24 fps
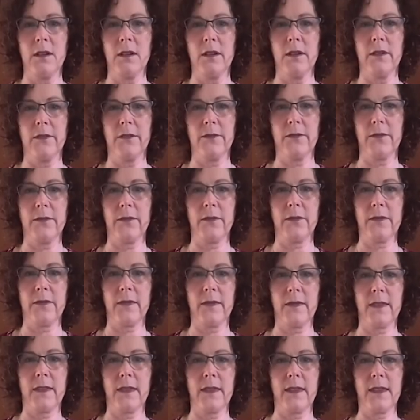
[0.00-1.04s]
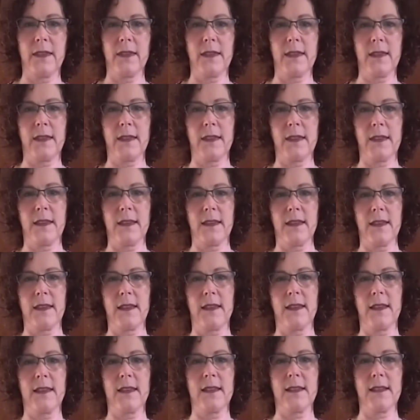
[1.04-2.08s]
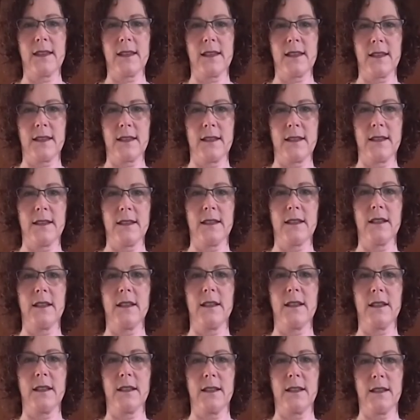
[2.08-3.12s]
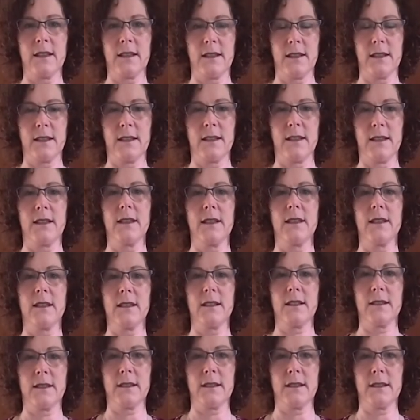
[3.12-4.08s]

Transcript: The person shown says nothing.